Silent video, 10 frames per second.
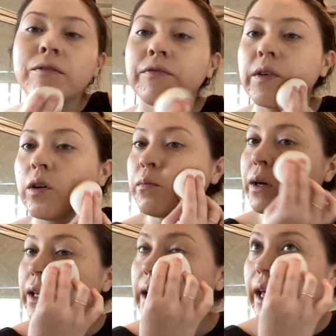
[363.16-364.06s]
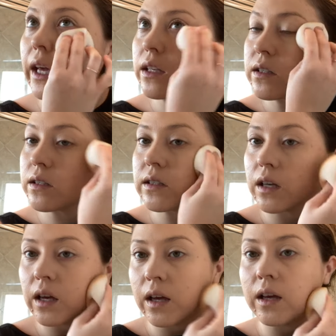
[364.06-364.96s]
fill Mondays,
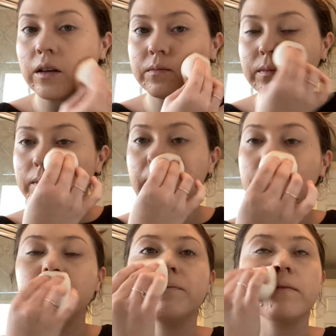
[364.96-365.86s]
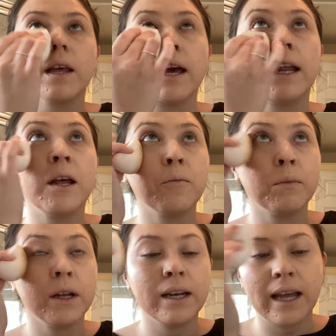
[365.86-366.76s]
edit
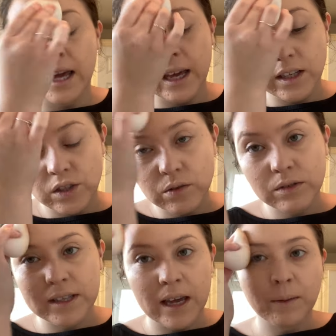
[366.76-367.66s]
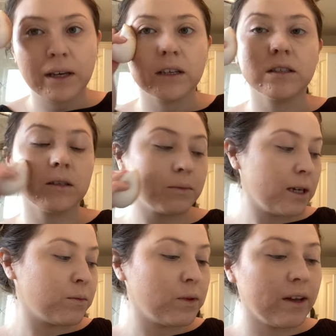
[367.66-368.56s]
Monday, Tuesday, because
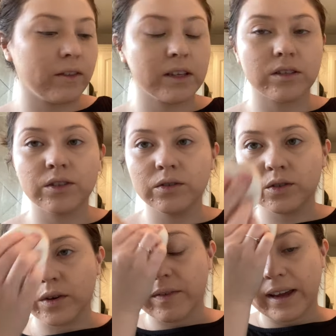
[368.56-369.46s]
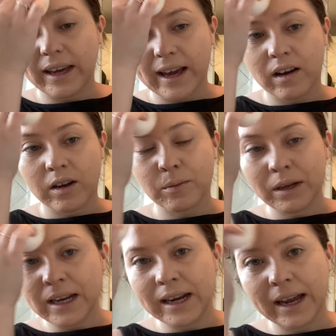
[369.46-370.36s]
sometimes we have things to do. So if I can't on a
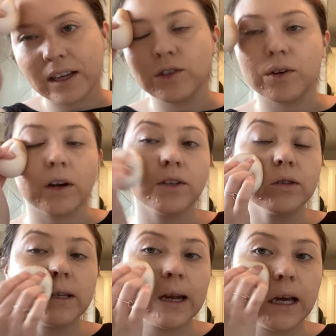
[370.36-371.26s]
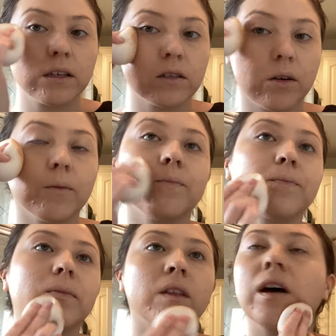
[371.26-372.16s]
Monday night, I can do it on a Tuesday night. So
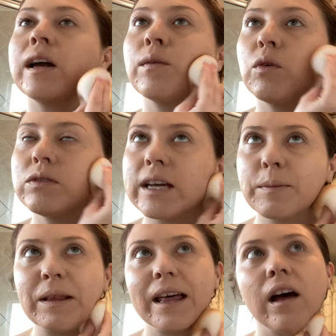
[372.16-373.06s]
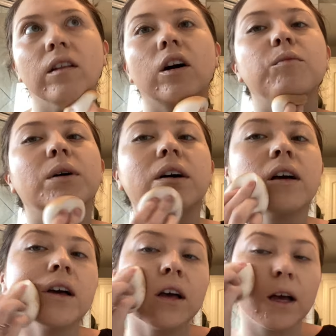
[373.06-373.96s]
it won't take me that long, but
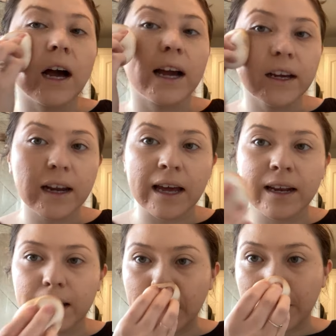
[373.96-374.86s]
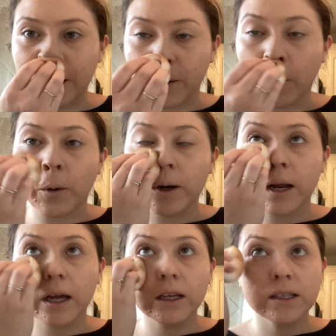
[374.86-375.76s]
I could edit either or
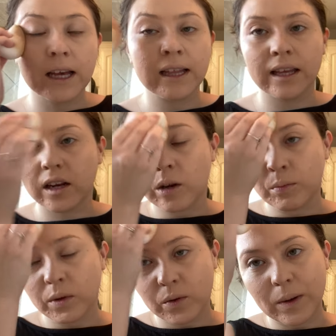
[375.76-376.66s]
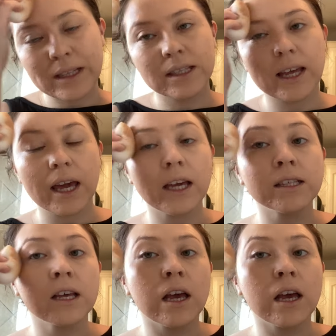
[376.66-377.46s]
days and then upload Wednesdays.